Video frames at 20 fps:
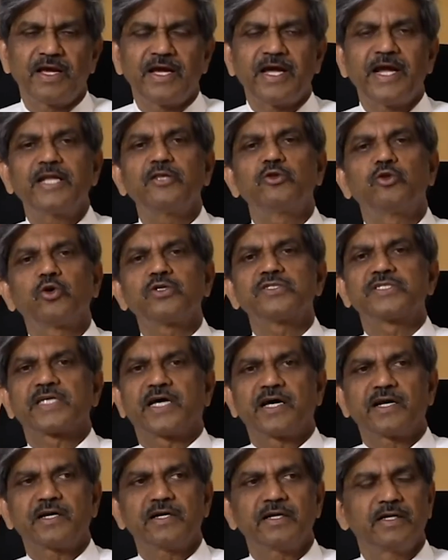And those
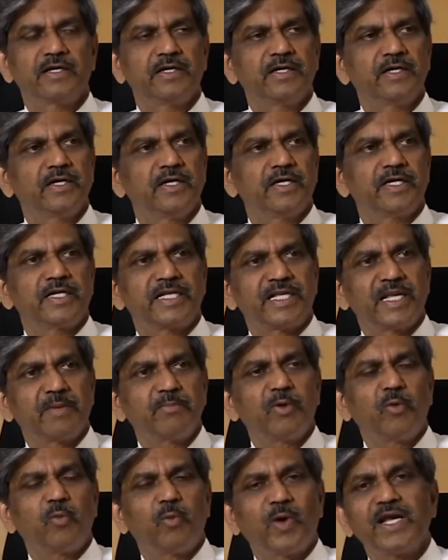are,
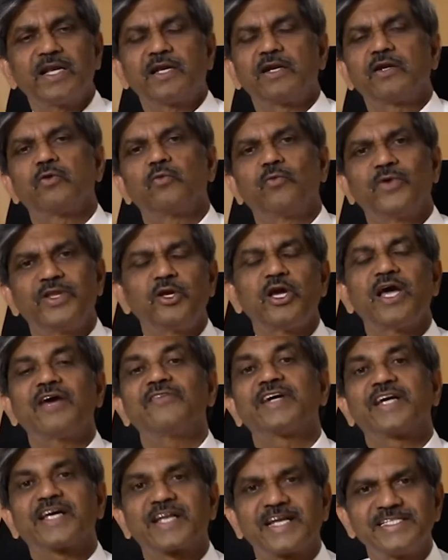number one, when you have
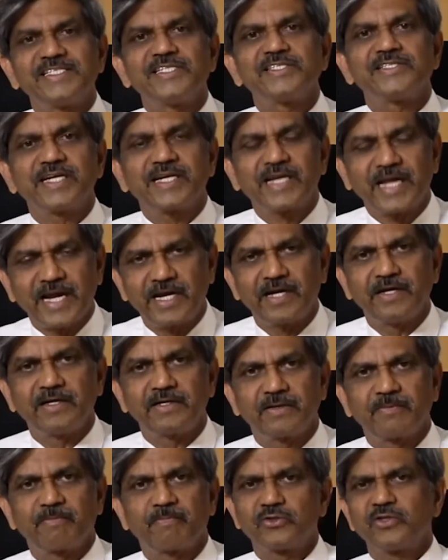a crisis at hand.
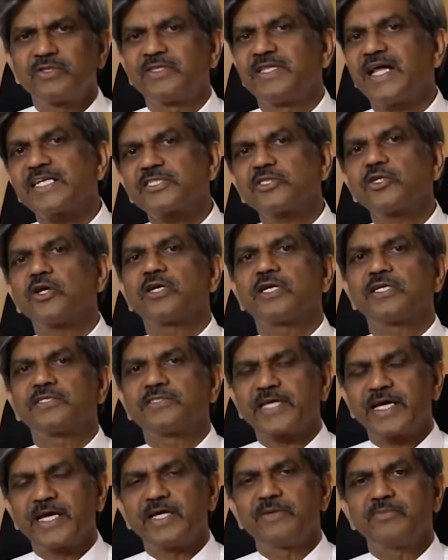So that's not a
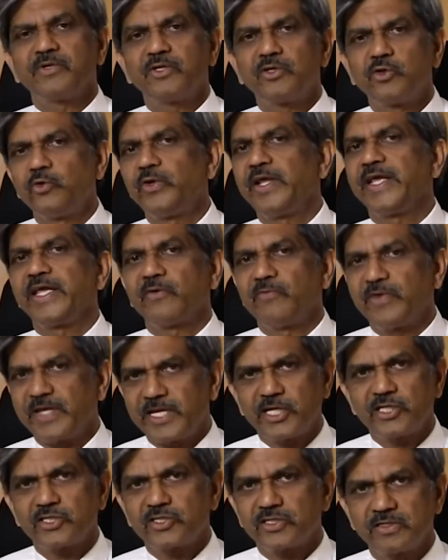time to take a
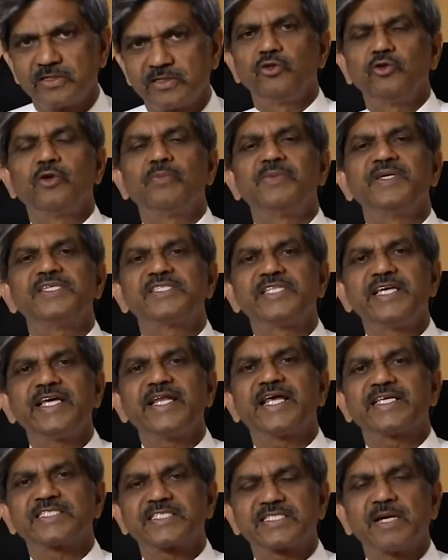vacation. You'll be seen
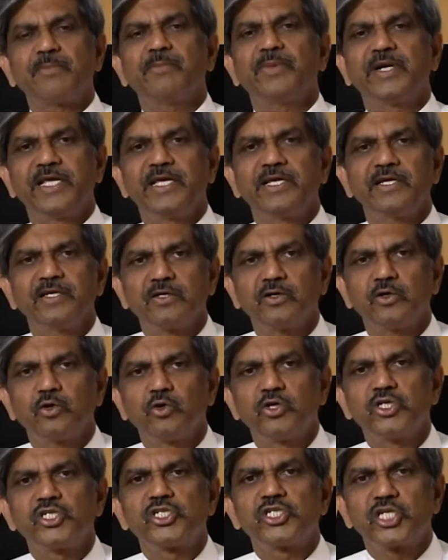as somebody
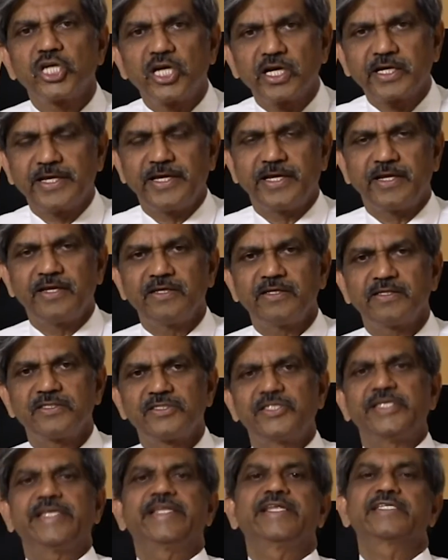who is shirking
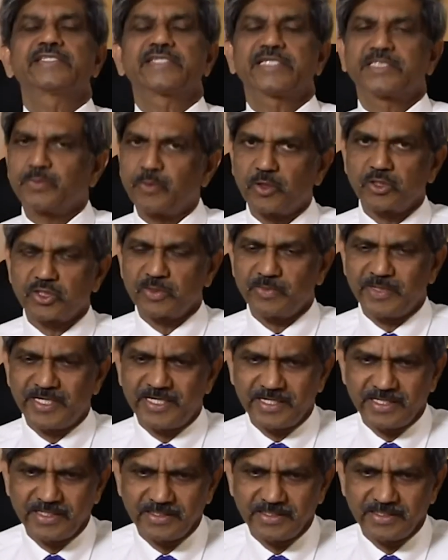serious responsibility.